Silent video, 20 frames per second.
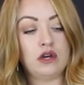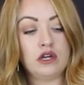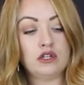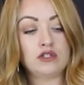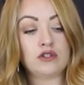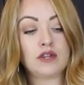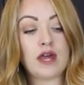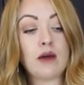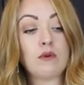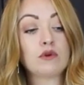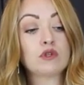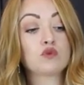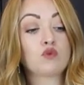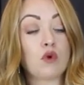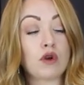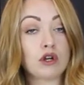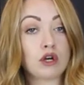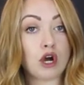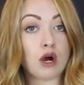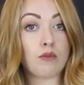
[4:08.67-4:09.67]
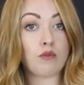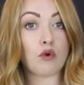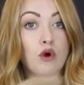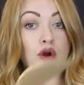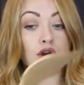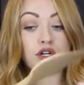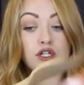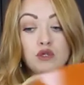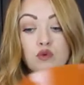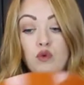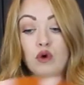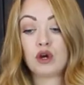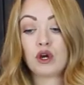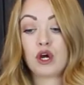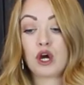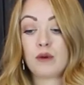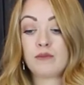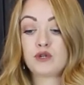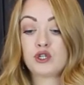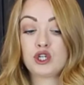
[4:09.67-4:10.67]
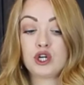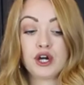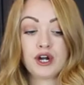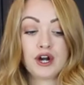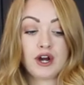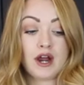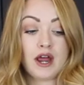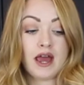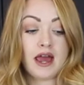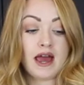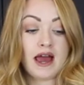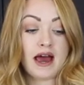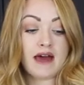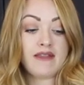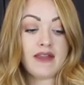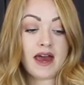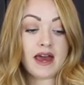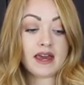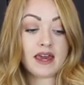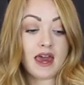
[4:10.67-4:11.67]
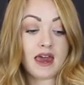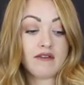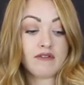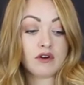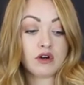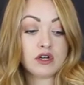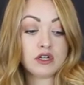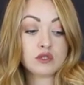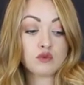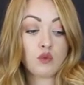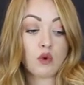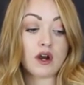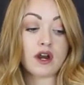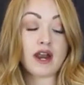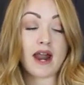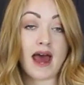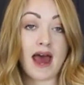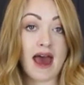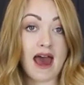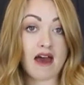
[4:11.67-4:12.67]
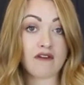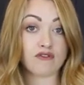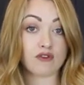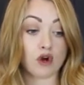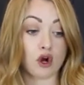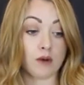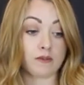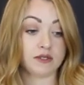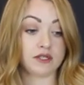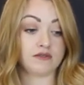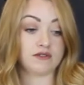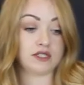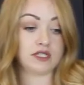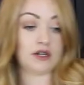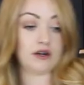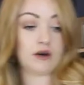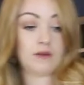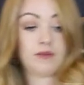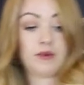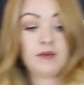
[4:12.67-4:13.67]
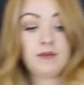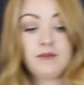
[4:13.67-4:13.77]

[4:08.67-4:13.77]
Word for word: So that was one cup water to one cup sugar, and that gave us one and a half cups of syrup.